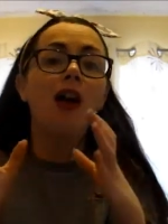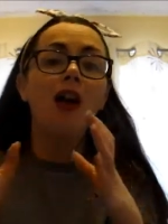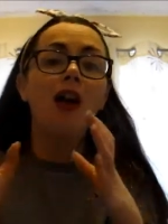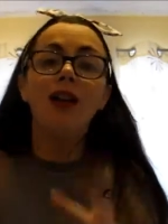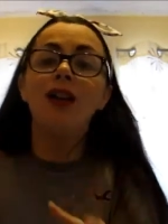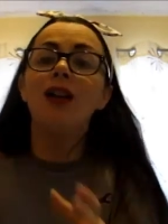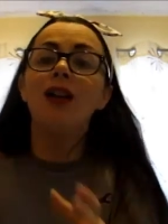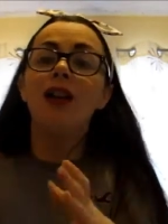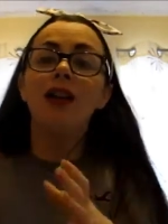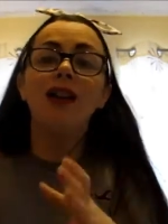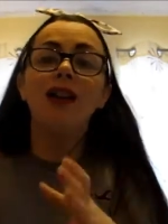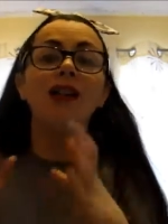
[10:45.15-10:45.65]

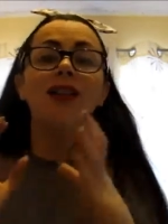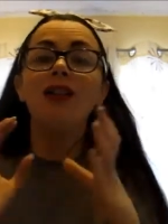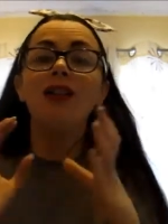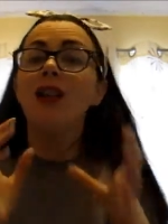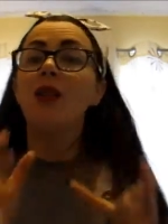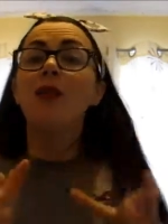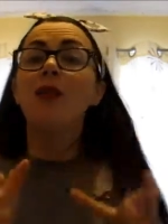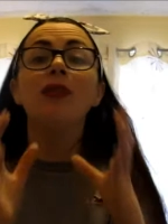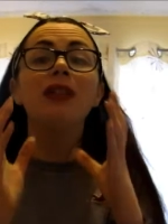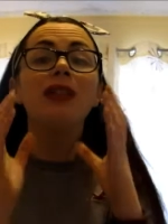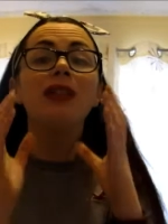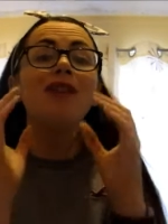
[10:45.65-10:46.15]
I, I
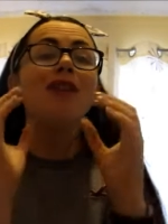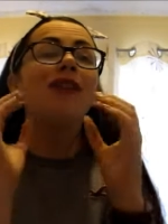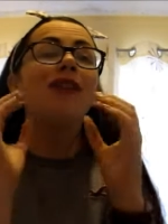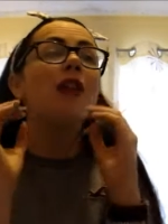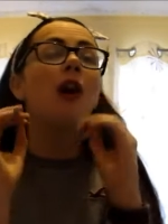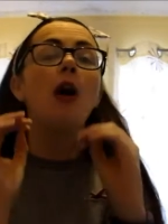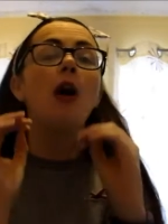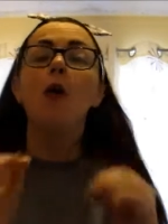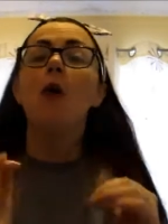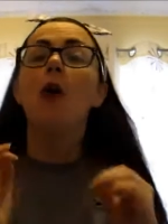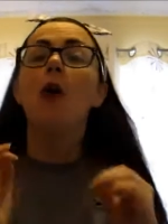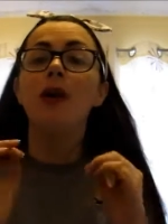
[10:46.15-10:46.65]
don't even
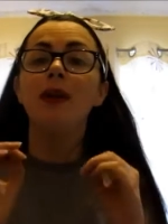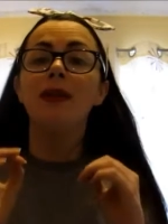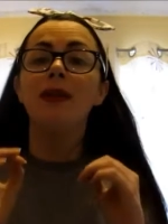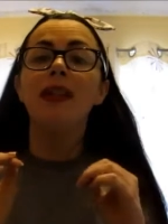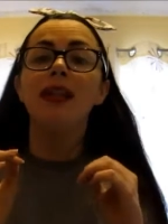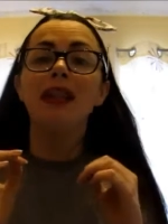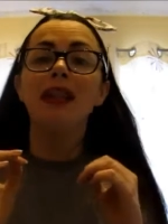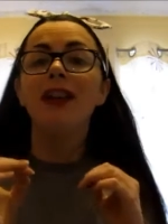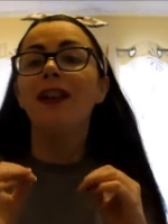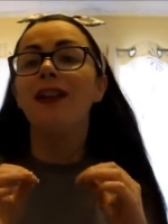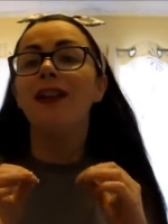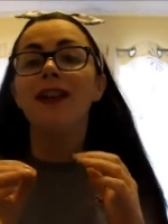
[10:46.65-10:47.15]
know what I was
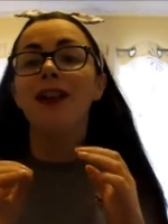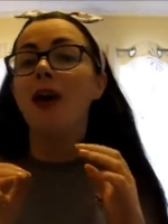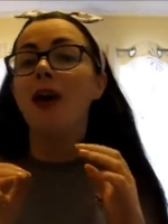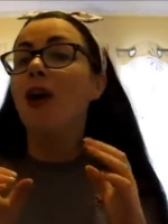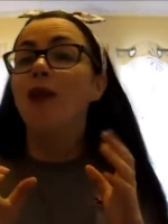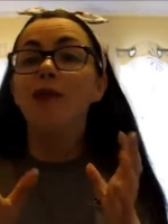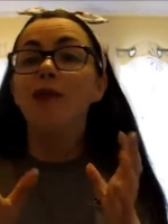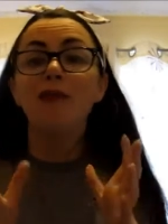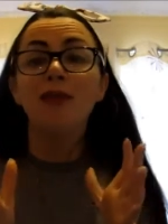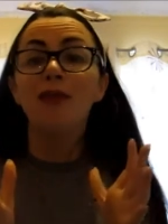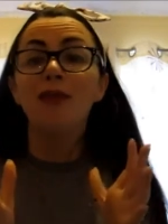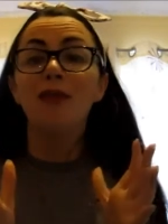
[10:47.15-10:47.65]
thinking
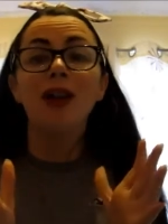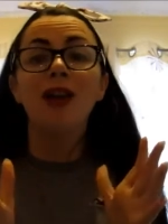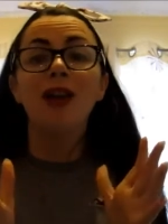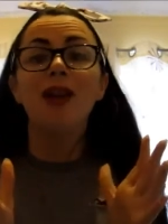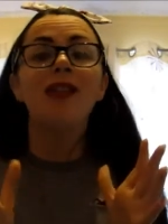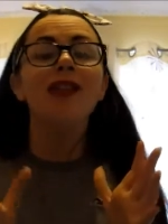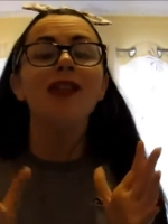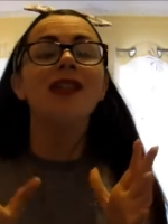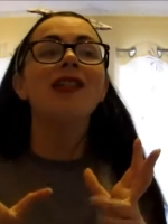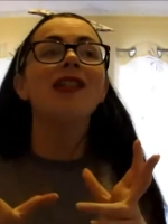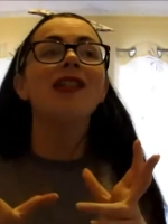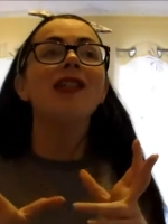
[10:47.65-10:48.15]
of, to be
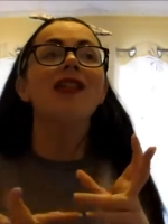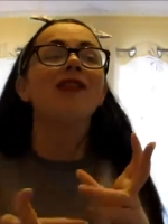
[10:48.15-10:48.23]
honest.